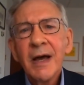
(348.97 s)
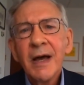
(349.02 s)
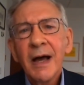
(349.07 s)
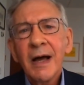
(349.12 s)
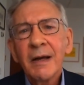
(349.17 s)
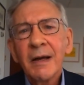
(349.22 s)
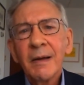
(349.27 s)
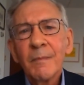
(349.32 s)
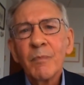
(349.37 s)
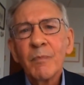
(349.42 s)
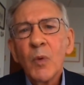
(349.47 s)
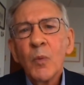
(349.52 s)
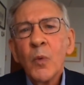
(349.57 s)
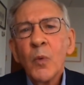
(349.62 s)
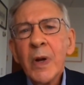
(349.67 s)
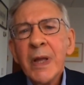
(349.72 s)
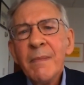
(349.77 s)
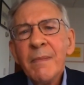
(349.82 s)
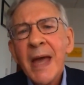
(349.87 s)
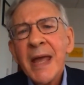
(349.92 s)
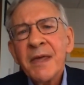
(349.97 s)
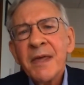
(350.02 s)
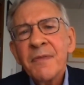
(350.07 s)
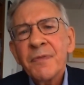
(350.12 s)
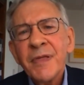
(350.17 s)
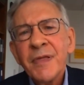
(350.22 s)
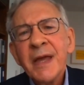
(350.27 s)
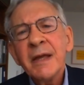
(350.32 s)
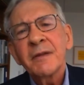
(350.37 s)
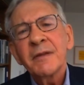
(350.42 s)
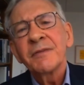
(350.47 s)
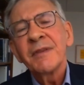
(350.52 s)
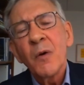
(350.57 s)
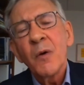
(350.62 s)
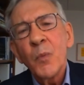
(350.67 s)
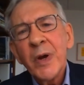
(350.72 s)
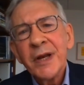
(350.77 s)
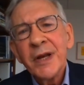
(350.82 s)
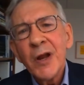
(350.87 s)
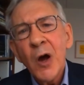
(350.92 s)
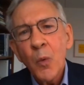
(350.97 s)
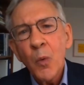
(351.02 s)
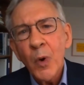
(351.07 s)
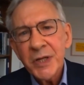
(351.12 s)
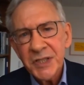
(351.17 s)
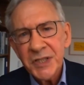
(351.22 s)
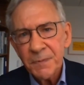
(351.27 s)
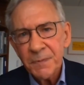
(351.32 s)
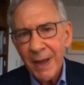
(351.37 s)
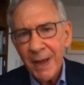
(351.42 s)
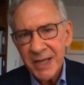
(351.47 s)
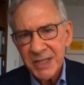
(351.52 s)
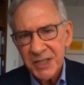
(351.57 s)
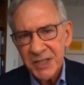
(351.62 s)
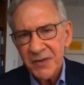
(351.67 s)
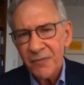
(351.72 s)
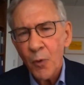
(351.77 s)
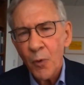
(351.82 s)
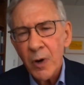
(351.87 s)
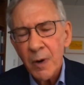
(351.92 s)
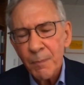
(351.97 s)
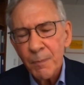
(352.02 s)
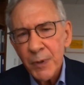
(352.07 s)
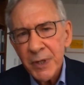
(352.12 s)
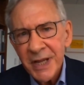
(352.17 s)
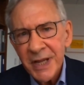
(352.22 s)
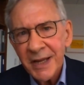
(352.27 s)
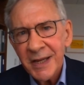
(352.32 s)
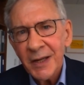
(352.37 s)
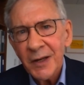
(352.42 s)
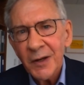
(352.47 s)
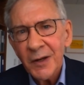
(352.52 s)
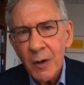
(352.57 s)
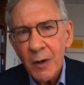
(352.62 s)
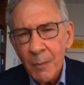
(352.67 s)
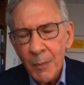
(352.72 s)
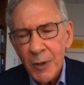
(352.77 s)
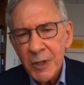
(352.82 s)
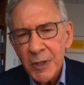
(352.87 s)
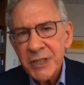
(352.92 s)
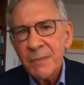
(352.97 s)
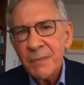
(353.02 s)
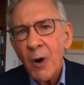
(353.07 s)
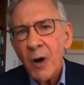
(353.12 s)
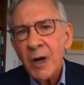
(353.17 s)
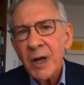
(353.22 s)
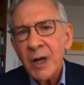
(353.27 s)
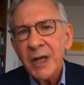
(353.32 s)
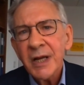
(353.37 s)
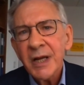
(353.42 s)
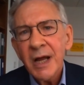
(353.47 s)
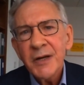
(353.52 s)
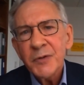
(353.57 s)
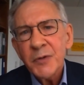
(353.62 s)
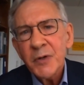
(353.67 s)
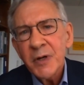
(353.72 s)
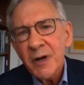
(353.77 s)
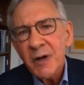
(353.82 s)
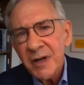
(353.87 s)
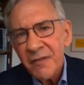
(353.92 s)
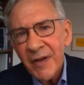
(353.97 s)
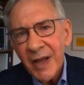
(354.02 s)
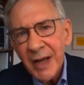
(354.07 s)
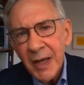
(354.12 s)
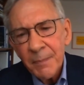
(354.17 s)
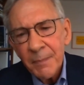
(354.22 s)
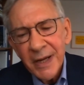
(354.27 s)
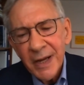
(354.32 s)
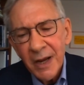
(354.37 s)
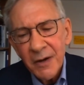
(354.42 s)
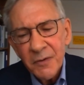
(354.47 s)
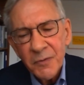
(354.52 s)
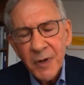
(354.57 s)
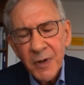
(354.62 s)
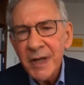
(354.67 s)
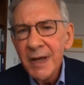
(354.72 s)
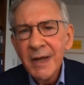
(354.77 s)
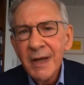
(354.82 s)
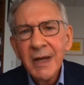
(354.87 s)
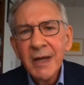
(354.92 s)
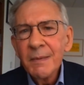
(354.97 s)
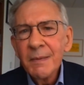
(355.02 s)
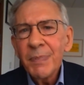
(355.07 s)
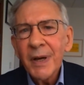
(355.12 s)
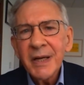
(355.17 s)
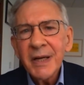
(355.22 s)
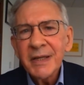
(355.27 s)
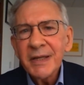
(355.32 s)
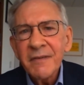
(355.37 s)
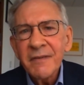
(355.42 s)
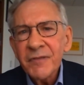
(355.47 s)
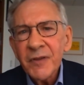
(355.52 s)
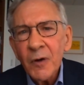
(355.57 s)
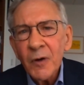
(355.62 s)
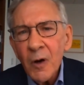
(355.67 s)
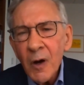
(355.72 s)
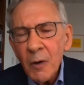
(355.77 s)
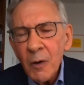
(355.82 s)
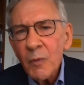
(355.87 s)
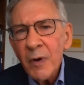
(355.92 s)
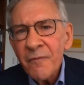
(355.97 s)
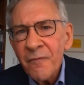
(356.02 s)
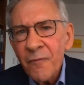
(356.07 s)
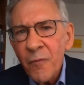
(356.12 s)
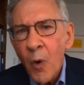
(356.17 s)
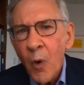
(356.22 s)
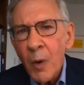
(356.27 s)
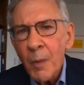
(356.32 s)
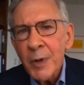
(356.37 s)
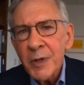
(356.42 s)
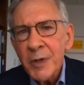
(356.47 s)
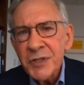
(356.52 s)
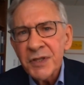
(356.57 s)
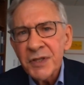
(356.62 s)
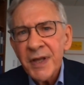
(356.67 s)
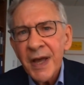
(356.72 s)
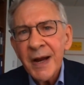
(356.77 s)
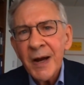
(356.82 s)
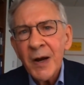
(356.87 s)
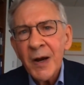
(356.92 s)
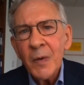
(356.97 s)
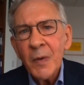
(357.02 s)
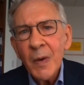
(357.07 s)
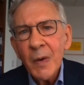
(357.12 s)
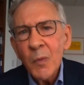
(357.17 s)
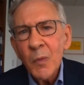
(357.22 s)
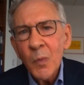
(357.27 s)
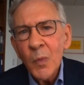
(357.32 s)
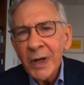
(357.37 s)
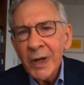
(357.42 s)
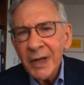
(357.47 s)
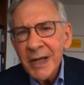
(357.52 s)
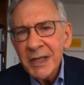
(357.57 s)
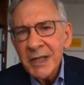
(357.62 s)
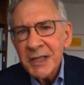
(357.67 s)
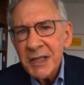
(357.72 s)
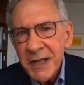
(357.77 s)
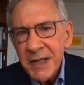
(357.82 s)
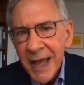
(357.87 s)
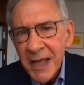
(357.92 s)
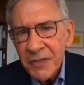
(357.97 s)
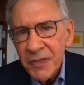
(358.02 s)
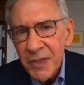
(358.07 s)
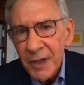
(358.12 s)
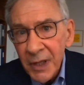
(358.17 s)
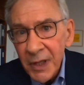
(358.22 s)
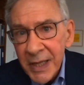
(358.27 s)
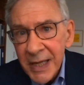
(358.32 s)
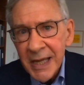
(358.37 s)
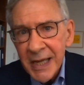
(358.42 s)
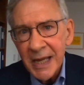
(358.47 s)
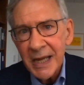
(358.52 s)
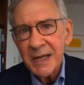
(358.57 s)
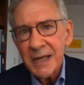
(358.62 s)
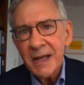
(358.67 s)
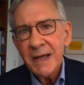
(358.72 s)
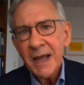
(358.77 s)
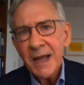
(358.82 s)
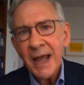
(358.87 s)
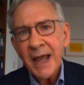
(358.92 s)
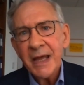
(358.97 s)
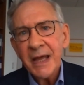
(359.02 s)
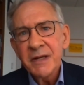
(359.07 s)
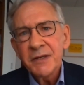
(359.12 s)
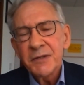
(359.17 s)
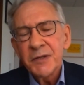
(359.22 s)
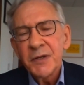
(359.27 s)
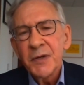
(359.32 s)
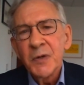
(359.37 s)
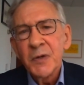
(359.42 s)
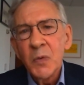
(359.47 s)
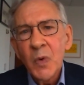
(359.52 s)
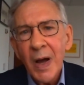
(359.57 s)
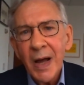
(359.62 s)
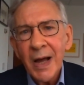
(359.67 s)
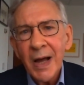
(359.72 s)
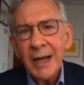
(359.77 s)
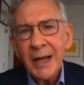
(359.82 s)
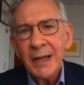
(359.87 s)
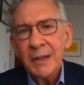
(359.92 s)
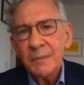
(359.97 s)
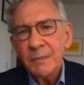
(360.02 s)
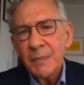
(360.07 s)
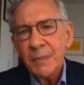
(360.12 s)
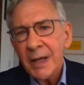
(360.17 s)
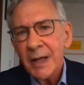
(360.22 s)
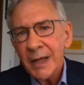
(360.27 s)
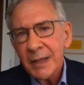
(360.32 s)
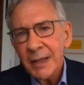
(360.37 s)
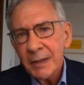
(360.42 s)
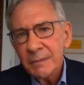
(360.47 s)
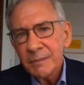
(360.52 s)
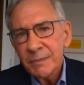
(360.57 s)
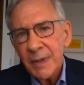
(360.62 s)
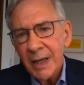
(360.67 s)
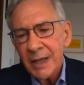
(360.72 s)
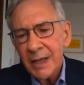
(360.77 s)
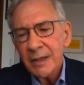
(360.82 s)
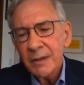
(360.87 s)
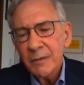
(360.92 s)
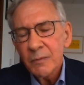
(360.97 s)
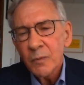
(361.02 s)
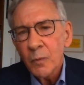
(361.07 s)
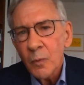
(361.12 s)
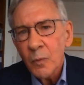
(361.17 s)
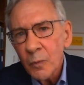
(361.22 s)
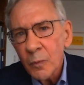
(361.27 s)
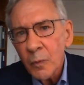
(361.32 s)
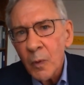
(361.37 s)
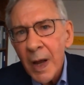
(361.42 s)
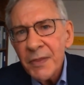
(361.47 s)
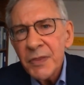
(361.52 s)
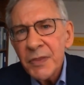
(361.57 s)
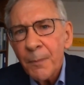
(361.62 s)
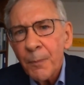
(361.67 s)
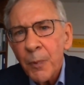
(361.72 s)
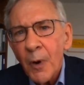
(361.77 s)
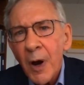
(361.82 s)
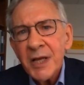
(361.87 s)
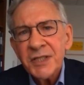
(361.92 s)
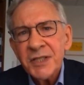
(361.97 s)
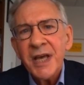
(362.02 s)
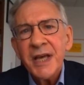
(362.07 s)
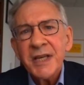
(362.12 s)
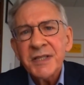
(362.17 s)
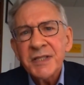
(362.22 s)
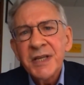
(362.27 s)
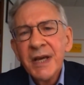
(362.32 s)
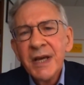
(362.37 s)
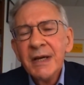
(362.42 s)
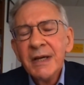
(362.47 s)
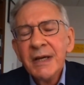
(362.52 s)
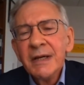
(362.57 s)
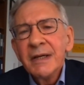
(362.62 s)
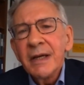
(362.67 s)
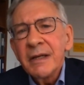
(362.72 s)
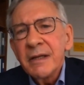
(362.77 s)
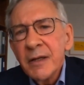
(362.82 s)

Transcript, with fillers: Um, we may think that we know what's best for a particular emerging market country or developing country, but if there aren't reformers there willing to take the lead and to uh, uh, uh, run the process, it